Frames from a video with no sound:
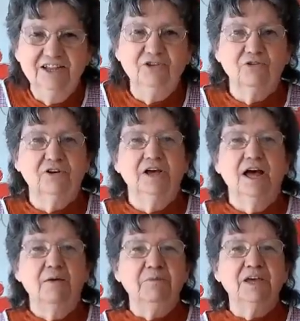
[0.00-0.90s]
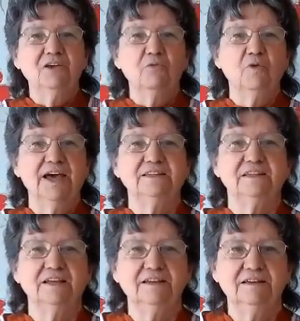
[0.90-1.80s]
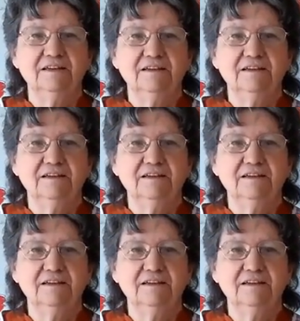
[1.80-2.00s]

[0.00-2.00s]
Look, I'm here waiting.